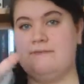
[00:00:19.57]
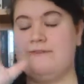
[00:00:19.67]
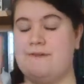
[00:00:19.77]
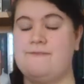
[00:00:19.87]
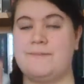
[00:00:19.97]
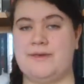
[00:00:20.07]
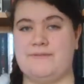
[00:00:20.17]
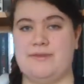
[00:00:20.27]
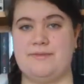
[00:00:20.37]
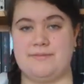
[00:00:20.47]
five of my
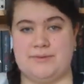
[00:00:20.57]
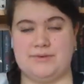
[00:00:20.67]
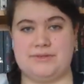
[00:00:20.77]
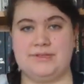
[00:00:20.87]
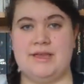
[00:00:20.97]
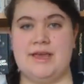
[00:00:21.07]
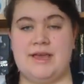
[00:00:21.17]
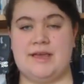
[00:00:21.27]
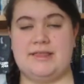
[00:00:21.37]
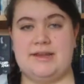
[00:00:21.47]
favourite books,
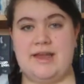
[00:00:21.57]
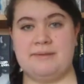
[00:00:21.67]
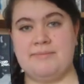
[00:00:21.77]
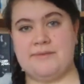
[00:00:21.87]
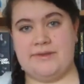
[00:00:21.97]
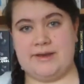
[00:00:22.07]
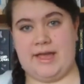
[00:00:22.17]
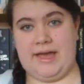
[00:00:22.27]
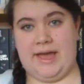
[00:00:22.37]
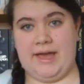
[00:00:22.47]
and the names are in
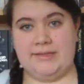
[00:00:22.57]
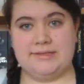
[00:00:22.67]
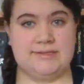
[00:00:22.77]
the hat.